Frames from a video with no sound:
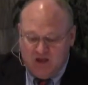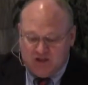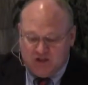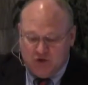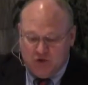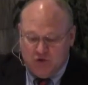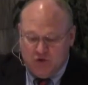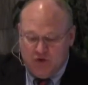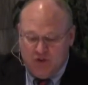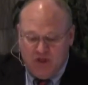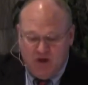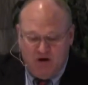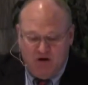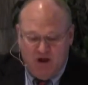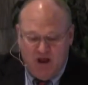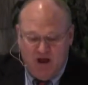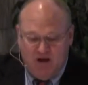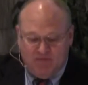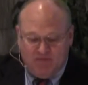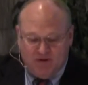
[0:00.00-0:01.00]
Soon
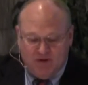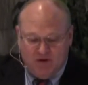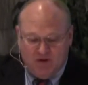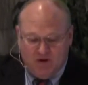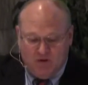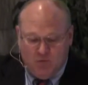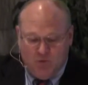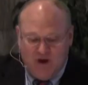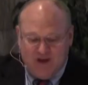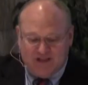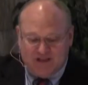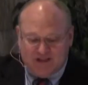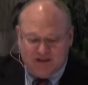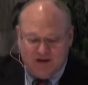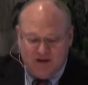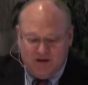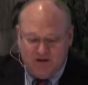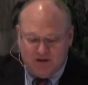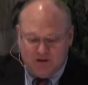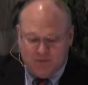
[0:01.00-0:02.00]
thereafter, white
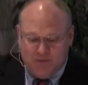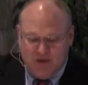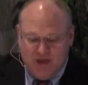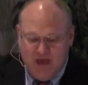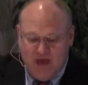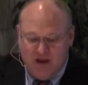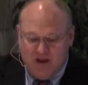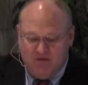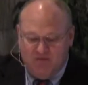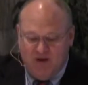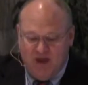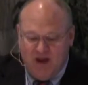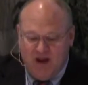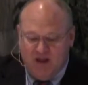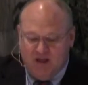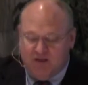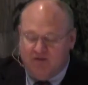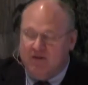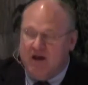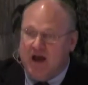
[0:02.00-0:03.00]
settlers began
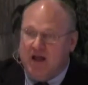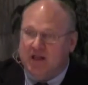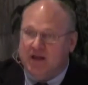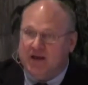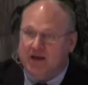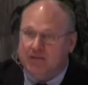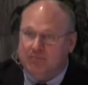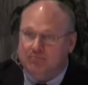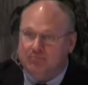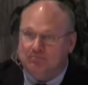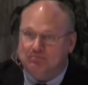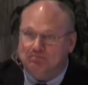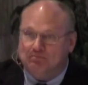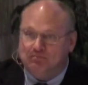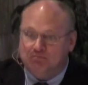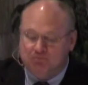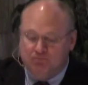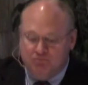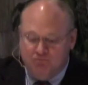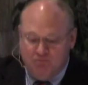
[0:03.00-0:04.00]
invading the valley.
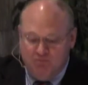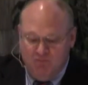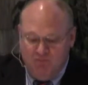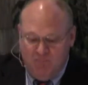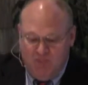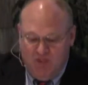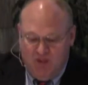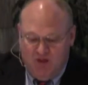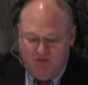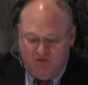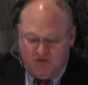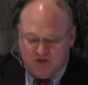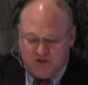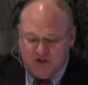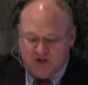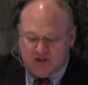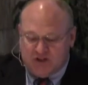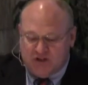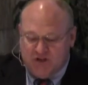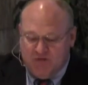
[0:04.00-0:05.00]
For
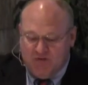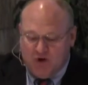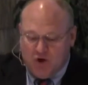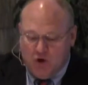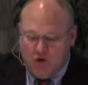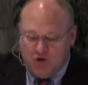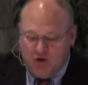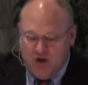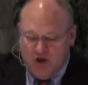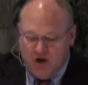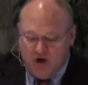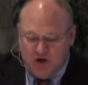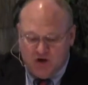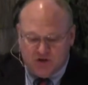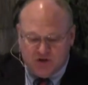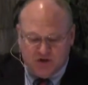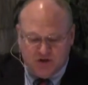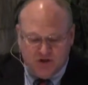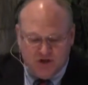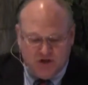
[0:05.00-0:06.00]
six difficult
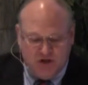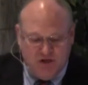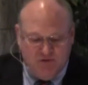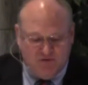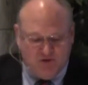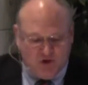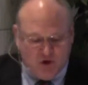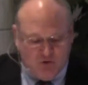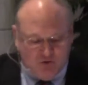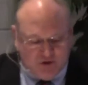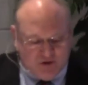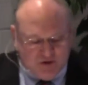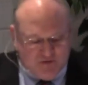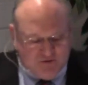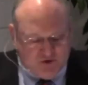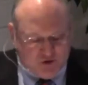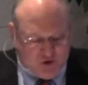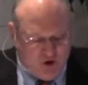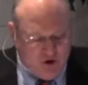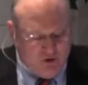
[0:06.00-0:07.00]
years, Chief
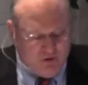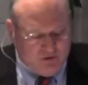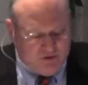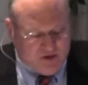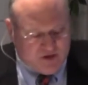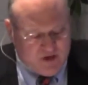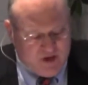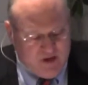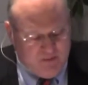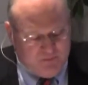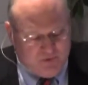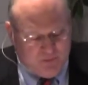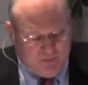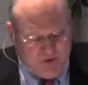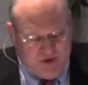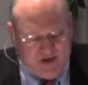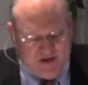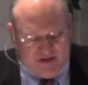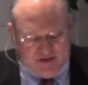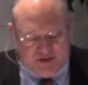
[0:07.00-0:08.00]
Joseph struggled to keep the
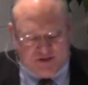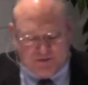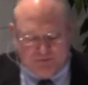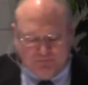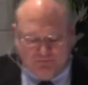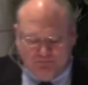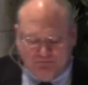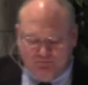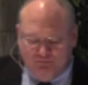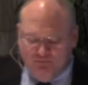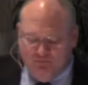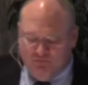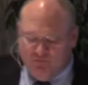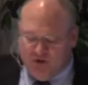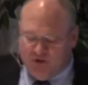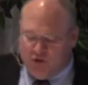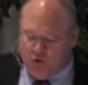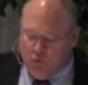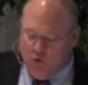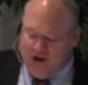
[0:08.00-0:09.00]
peace,
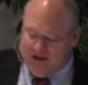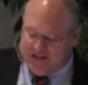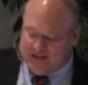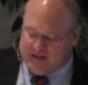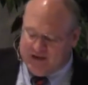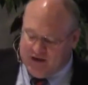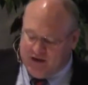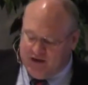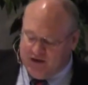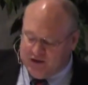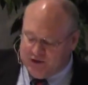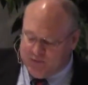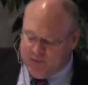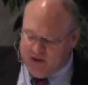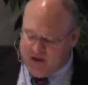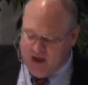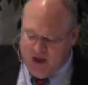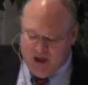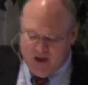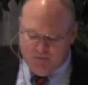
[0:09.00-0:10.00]
but the white settlers
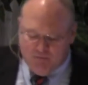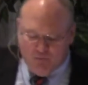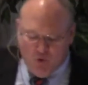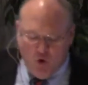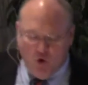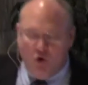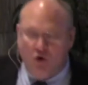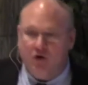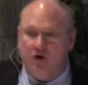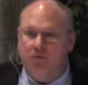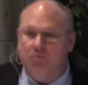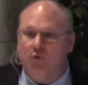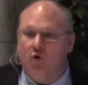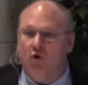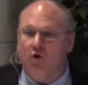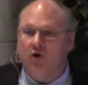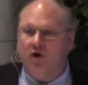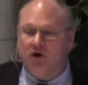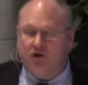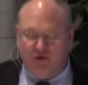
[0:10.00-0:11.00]
became more and
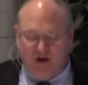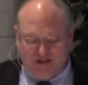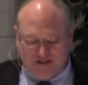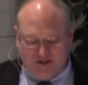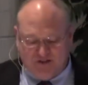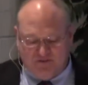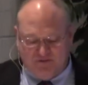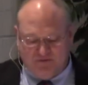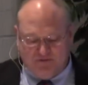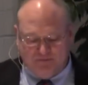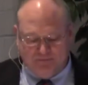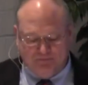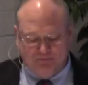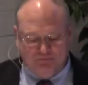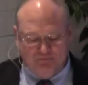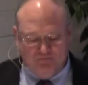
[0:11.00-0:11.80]
more aggressive.